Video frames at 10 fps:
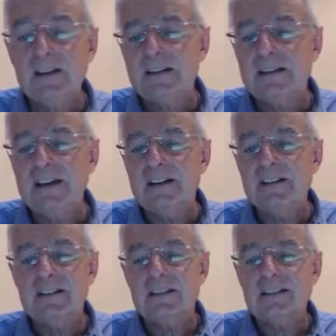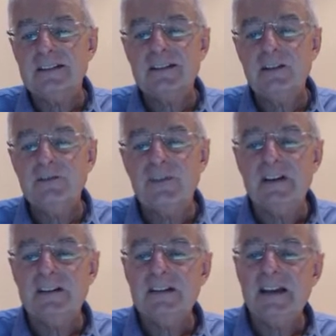Now,
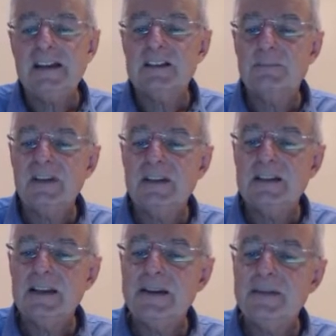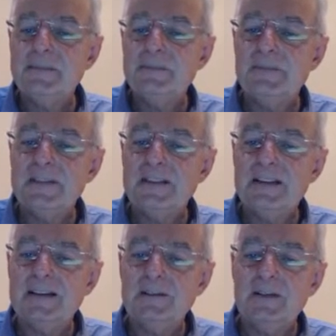silver has been,
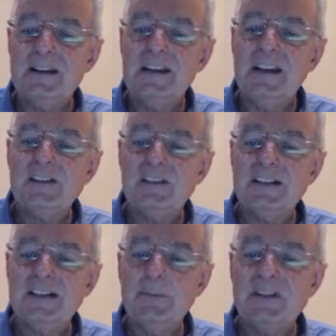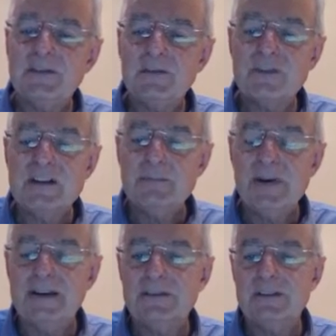it's on a little bit of a
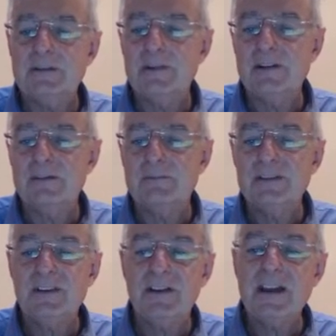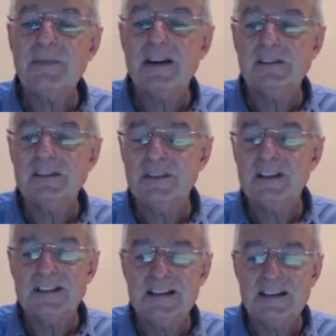rebound at the moment. I am out of it
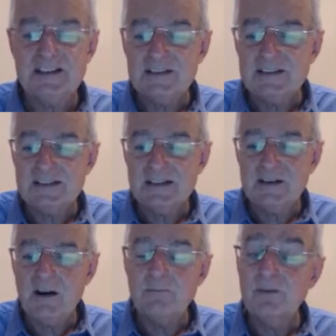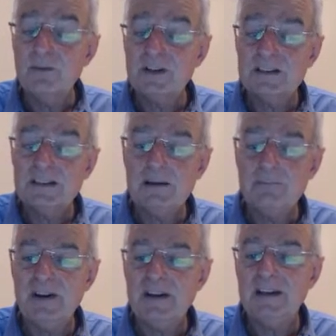and I'm looking to get
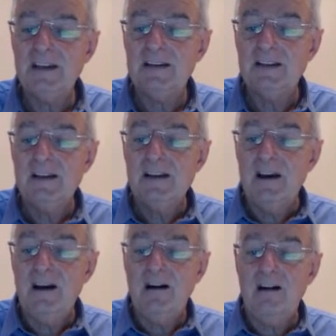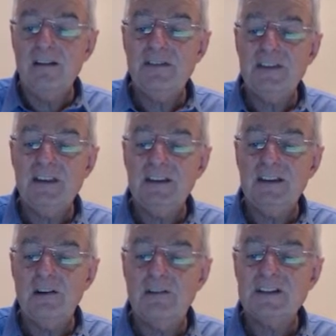back in. I think the
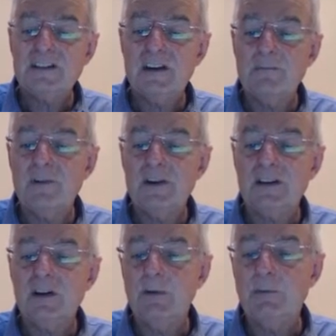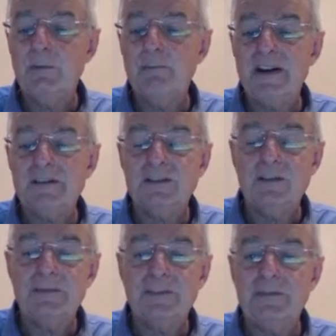RSI might come up and bounce
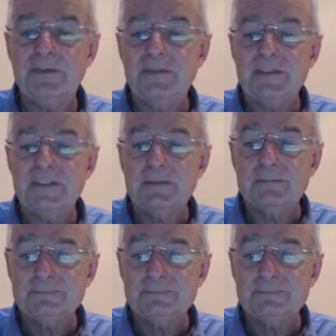off the 50.